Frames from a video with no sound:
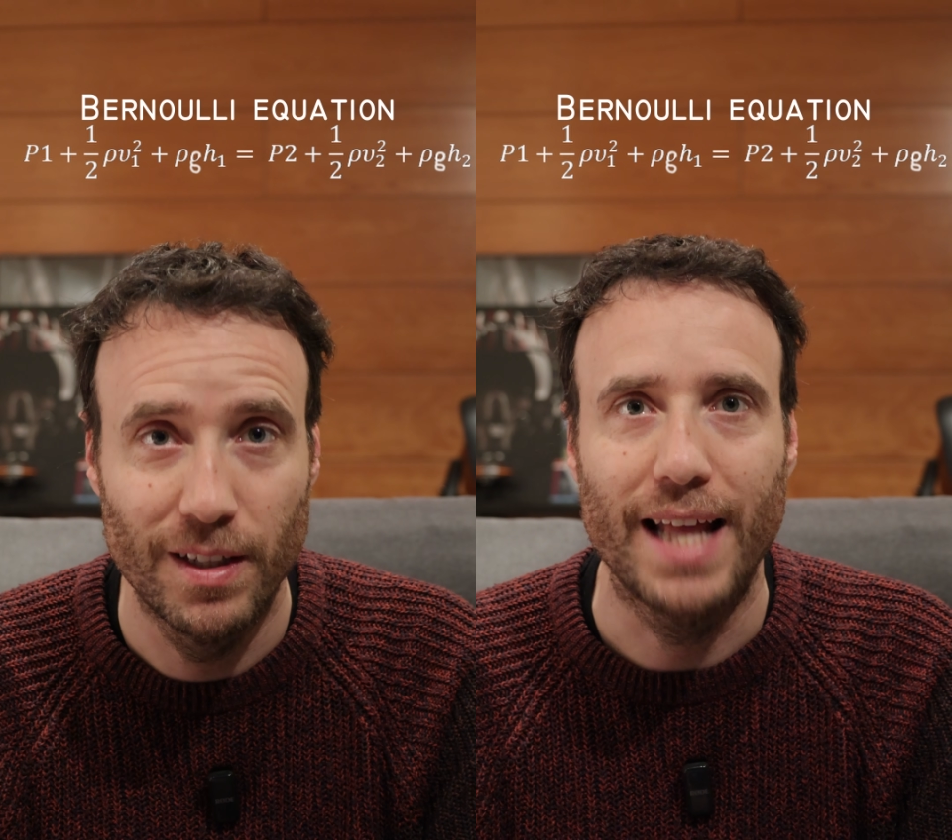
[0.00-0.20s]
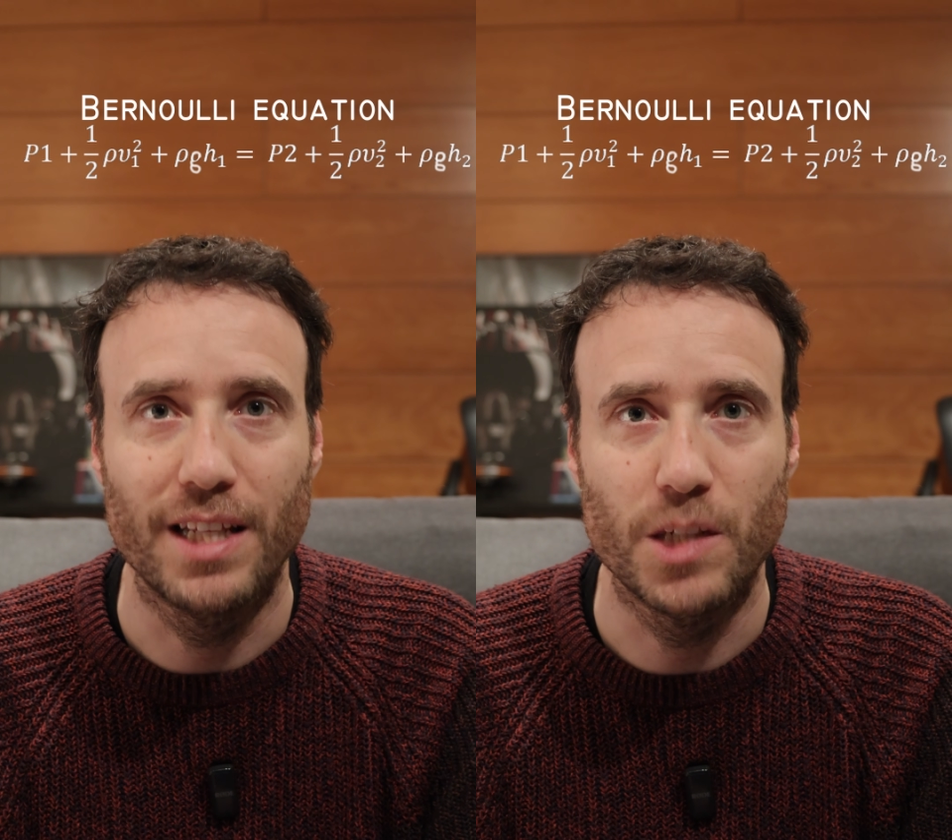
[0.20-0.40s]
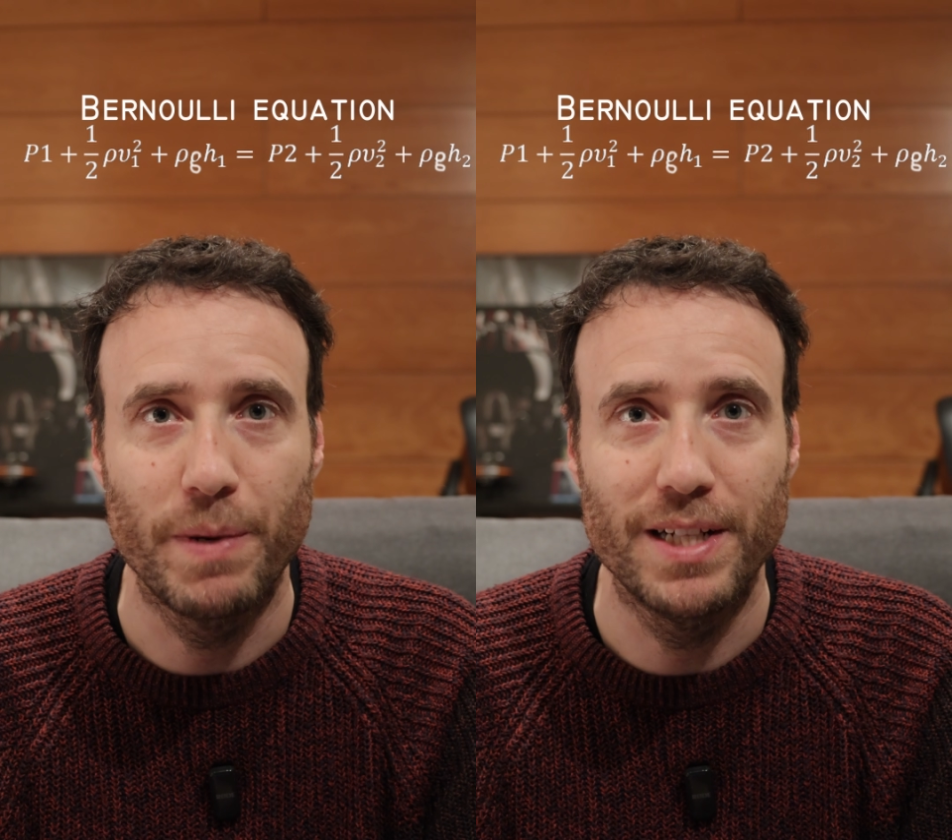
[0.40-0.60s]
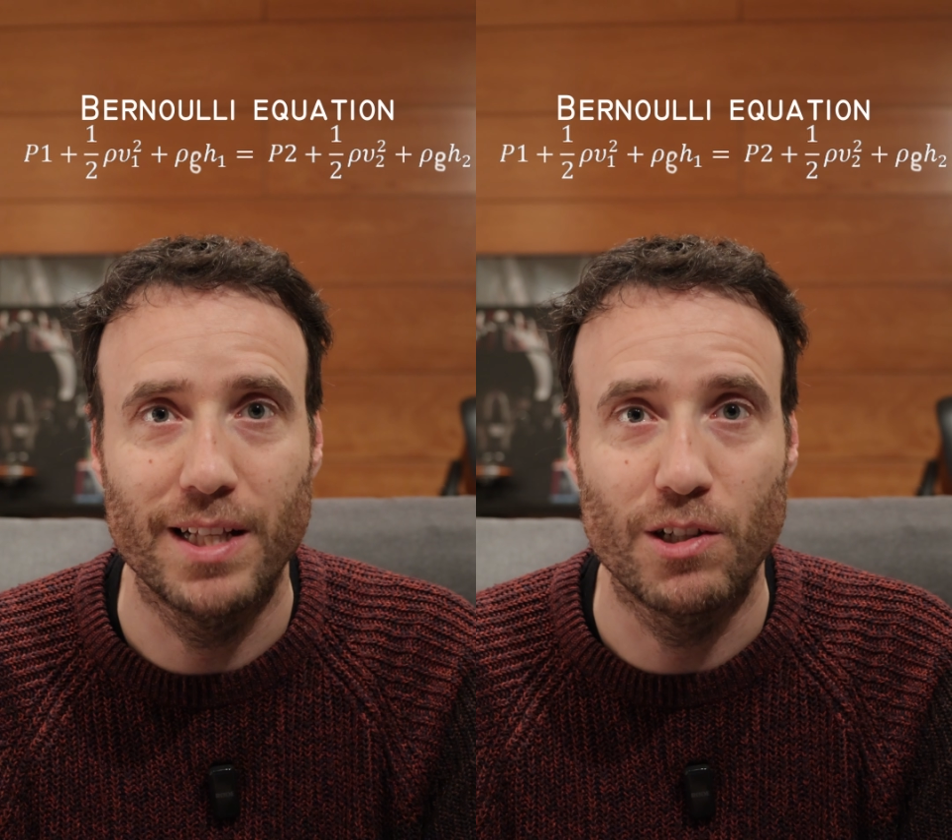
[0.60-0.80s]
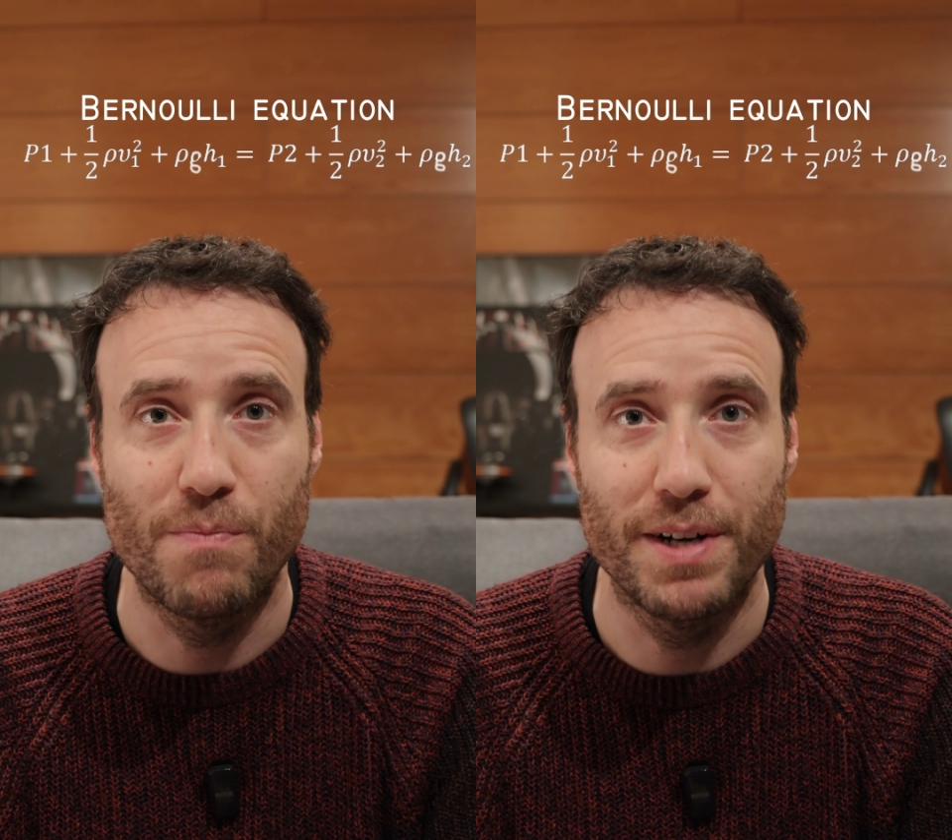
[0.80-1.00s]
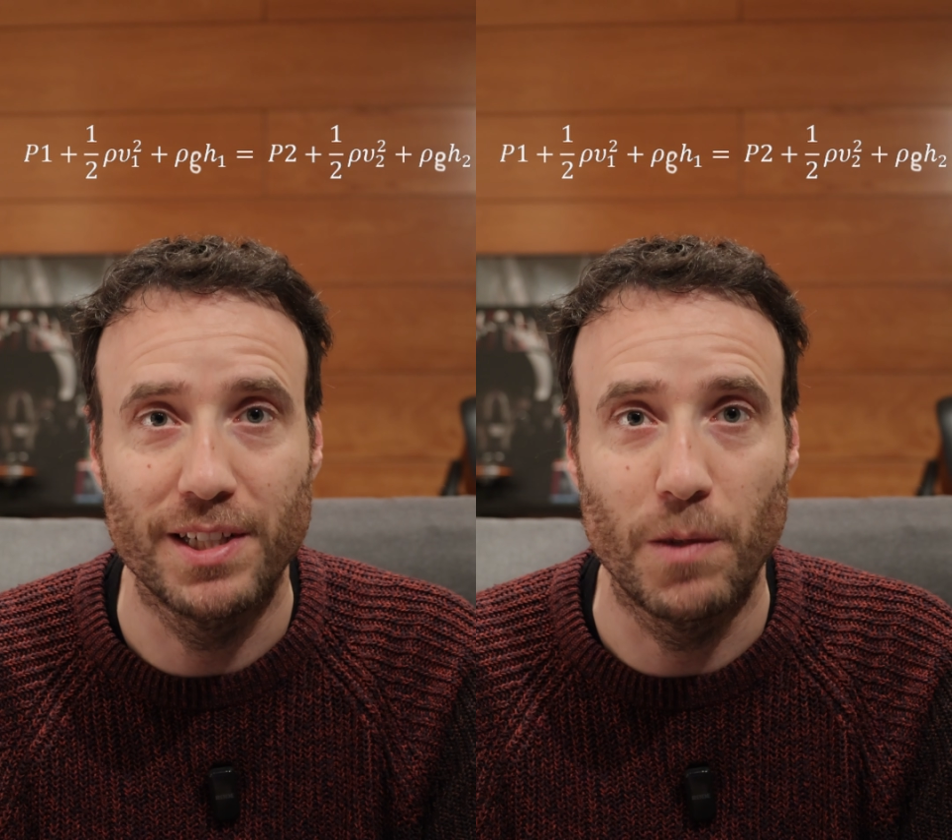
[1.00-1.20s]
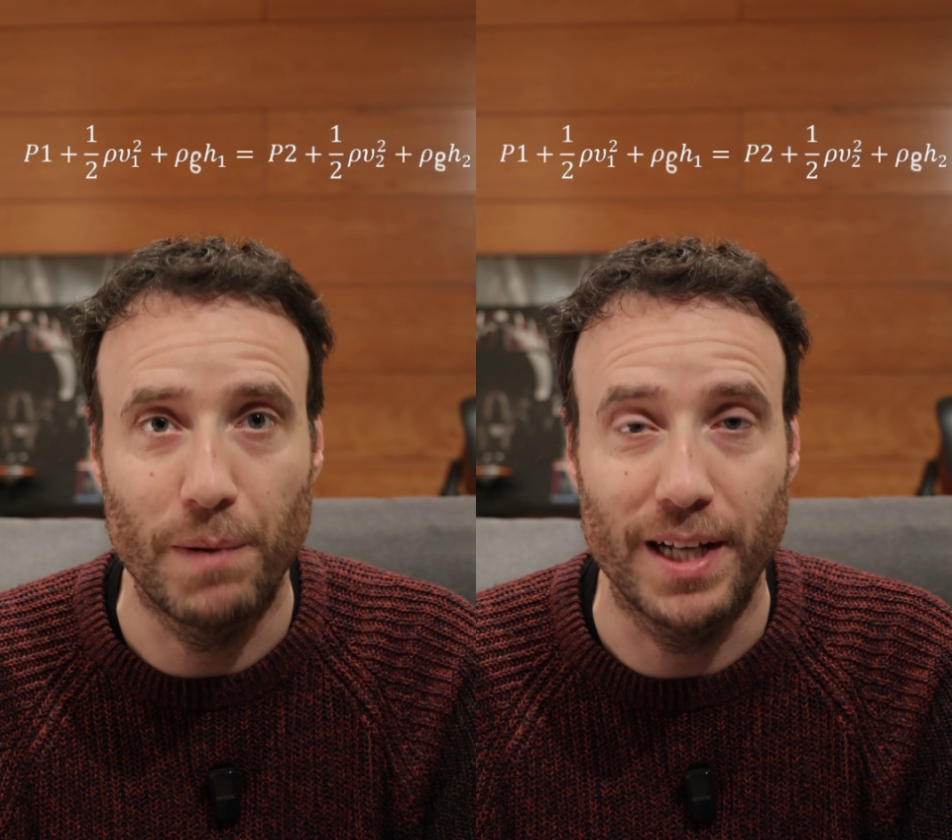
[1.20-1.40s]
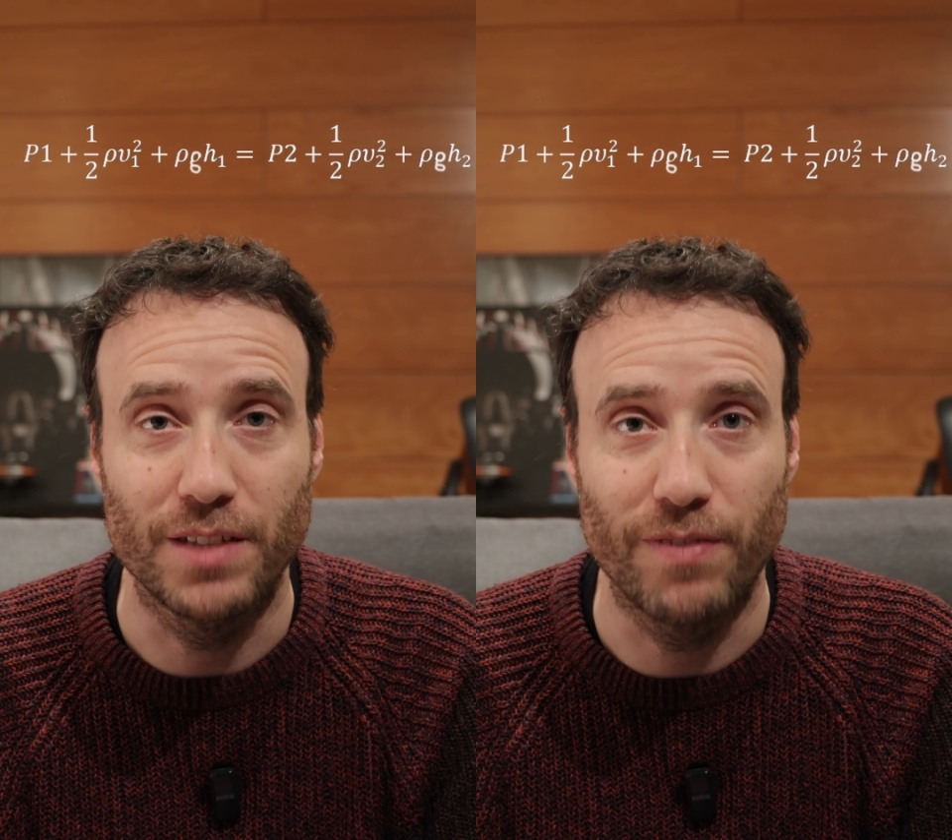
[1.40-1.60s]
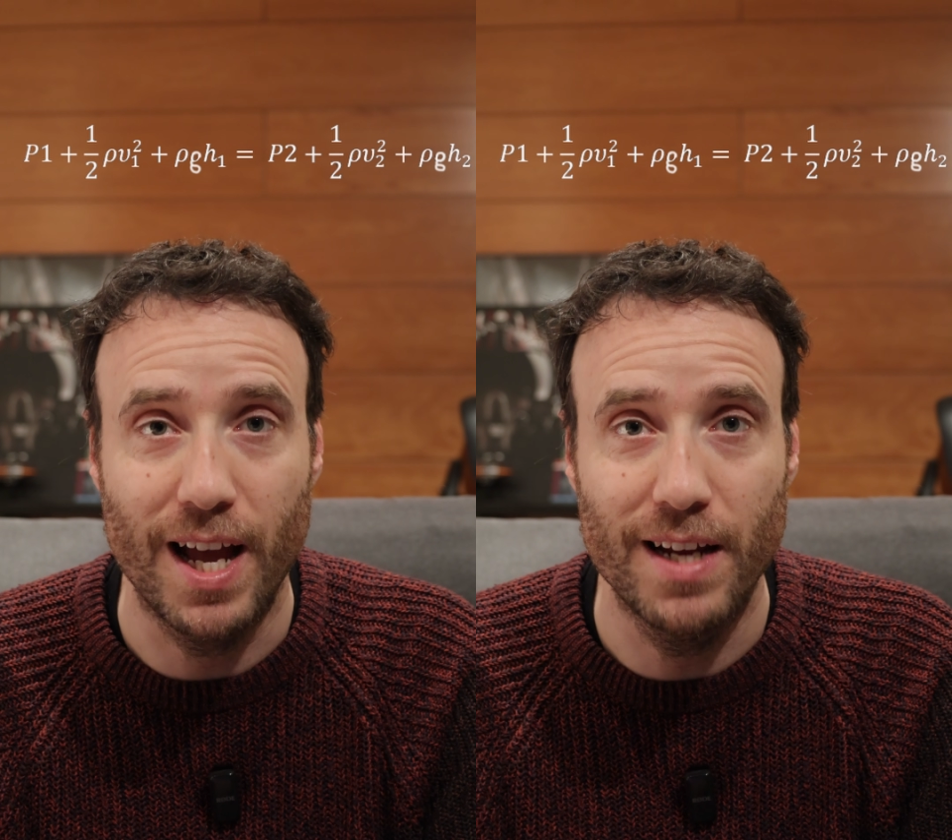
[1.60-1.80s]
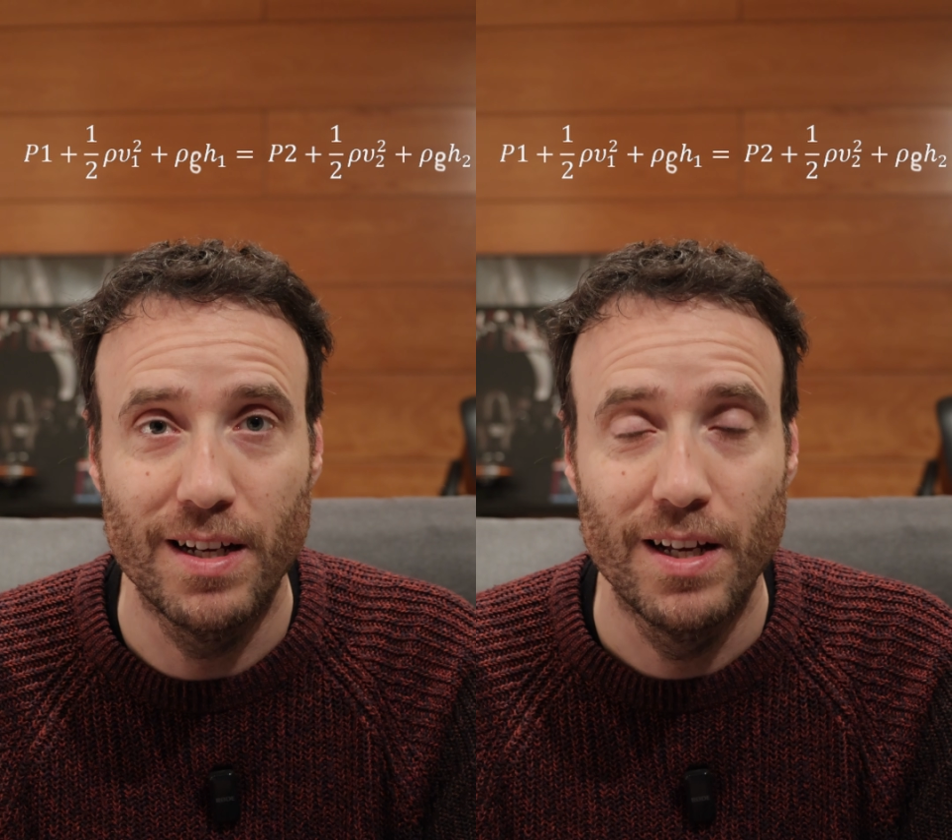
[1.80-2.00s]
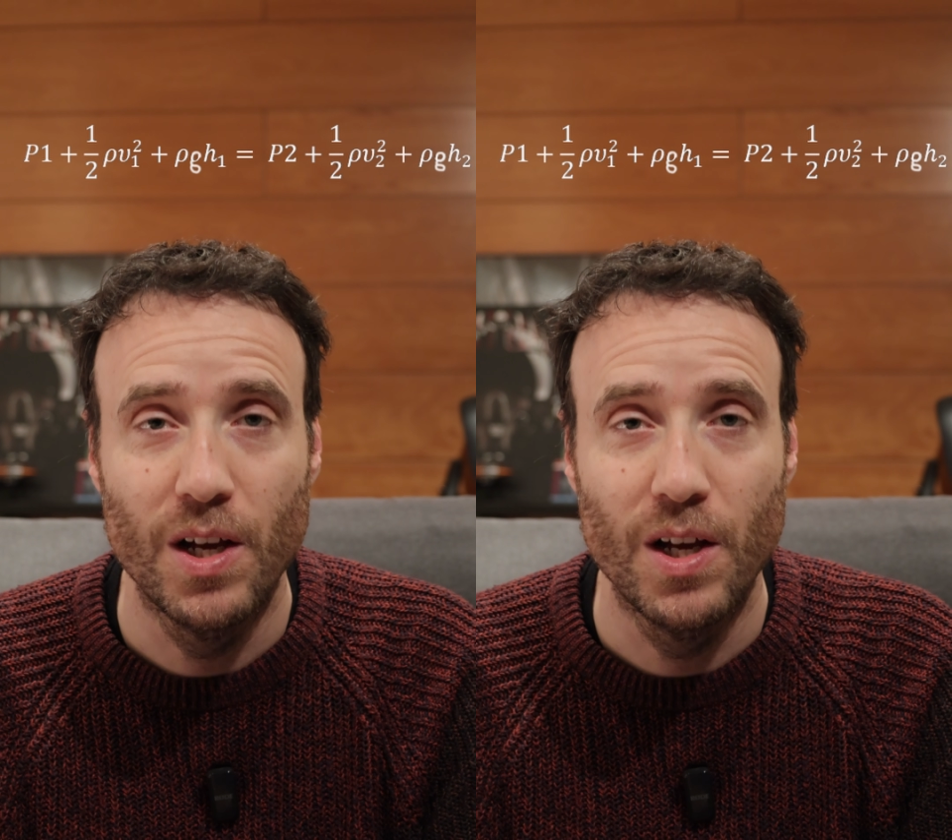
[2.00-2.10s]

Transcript: At the speeds that commercial planes fly,